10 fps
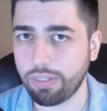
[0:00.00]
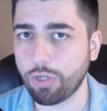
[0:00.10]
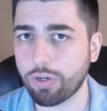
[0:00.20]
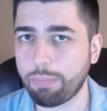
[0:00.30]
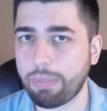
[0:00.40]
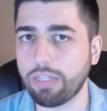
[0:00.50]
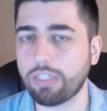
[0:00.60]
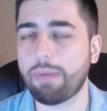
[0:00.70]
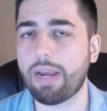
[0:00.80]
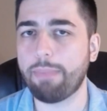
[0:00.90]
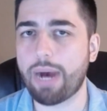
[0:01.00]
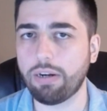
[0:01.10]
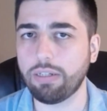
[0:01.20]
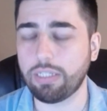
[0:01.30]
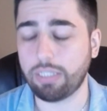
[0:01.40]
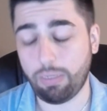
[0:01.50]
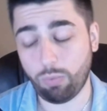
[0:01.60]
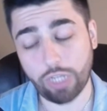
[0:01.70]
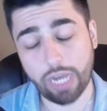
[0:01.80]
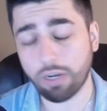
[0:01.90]
the European Smite minor league team,
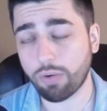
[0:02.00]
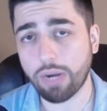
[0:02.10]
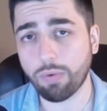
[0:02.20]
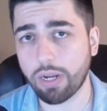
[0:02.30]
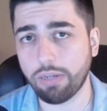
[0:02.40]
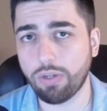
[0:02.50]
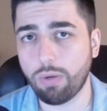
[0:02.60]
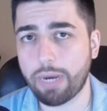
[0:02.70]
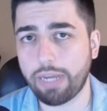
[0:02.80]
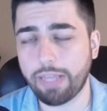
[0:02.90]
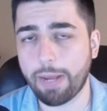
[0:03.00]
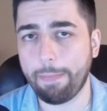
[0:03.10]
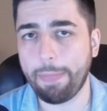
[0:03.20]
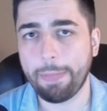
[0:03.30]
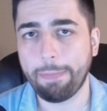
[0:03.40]
which had a great run. Don't mind them.